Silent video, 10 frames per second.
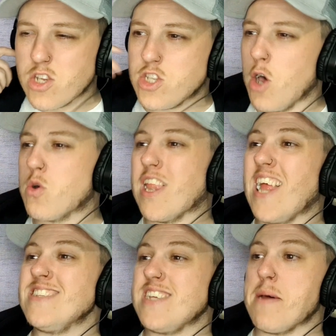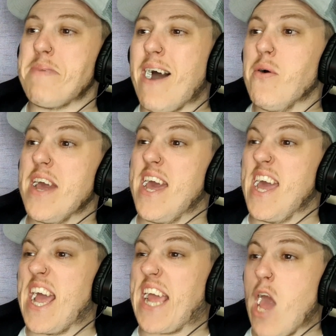There's no cleansing about
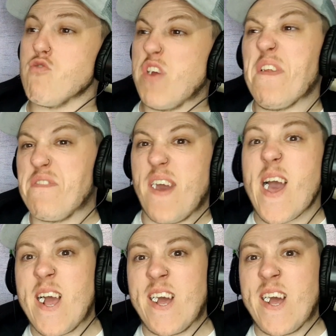it. Get rid of it.